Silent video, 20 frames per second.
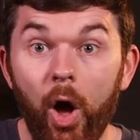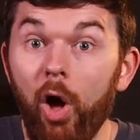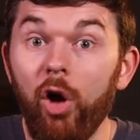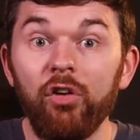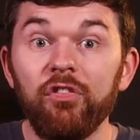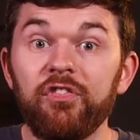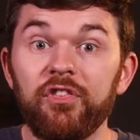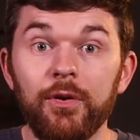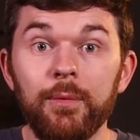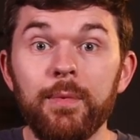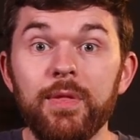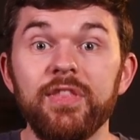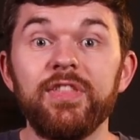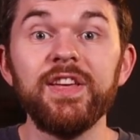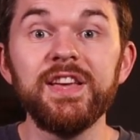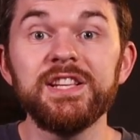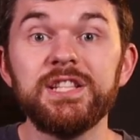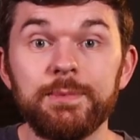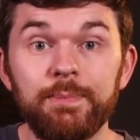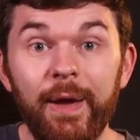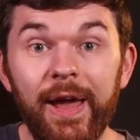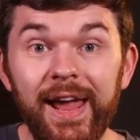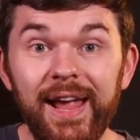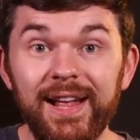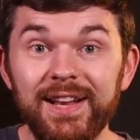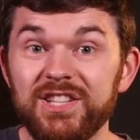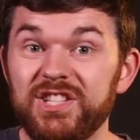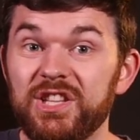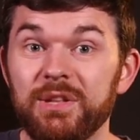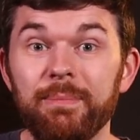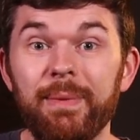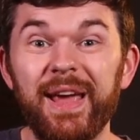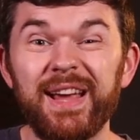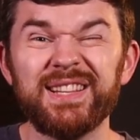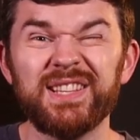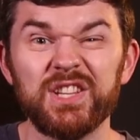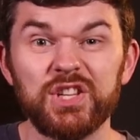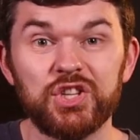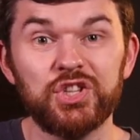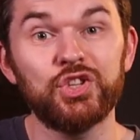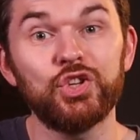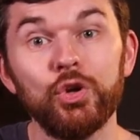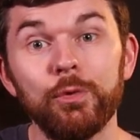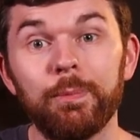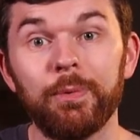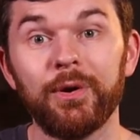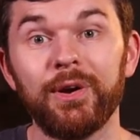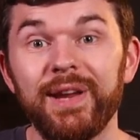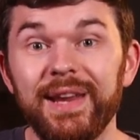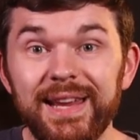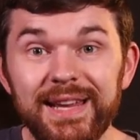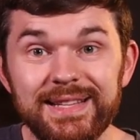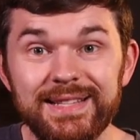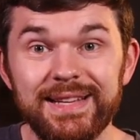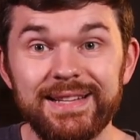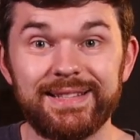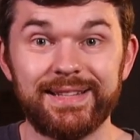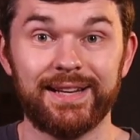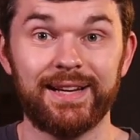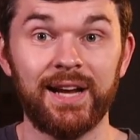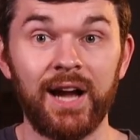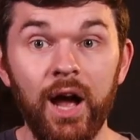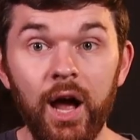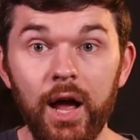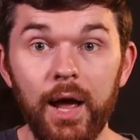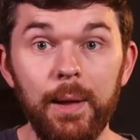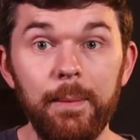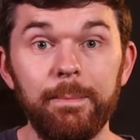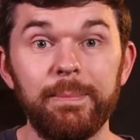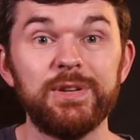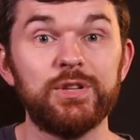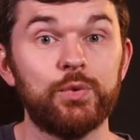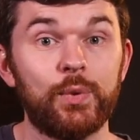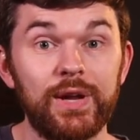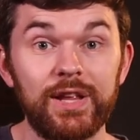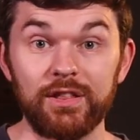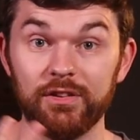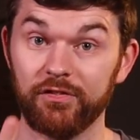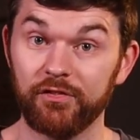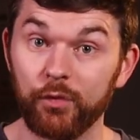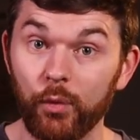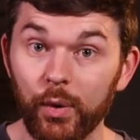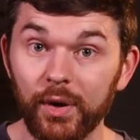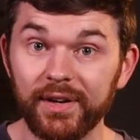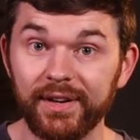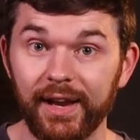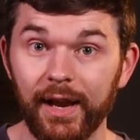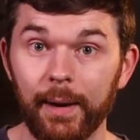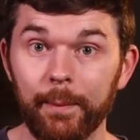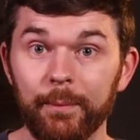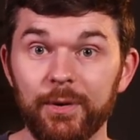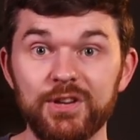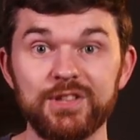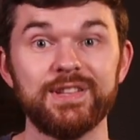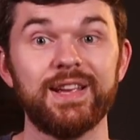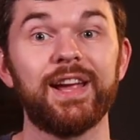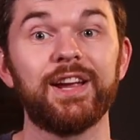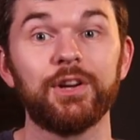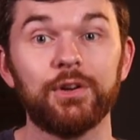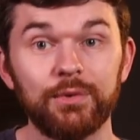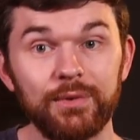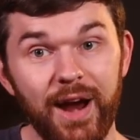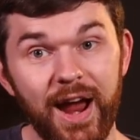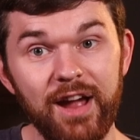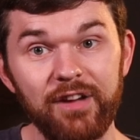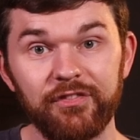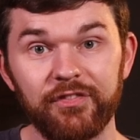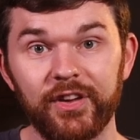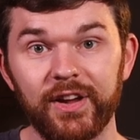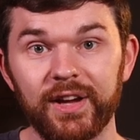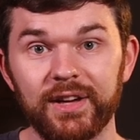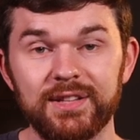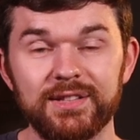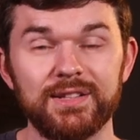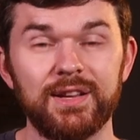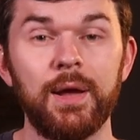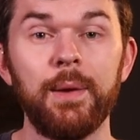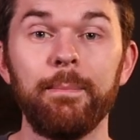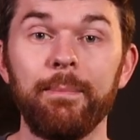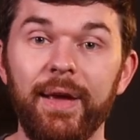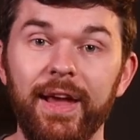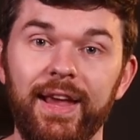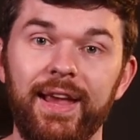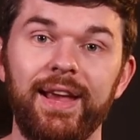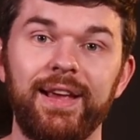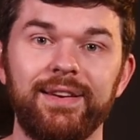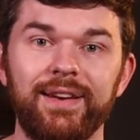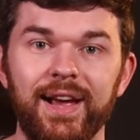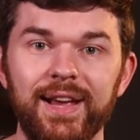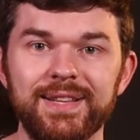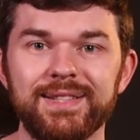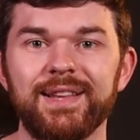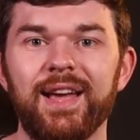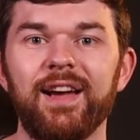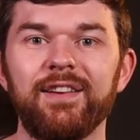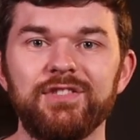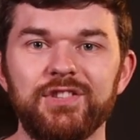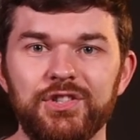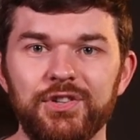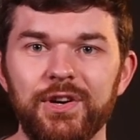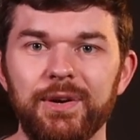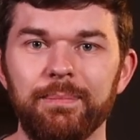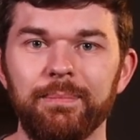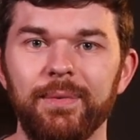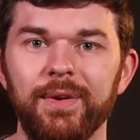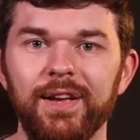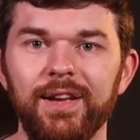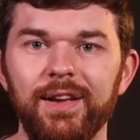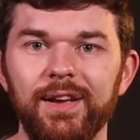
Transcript: all from this page that makes it super easy to cut between the four cameras and graphics, making a nice live stream.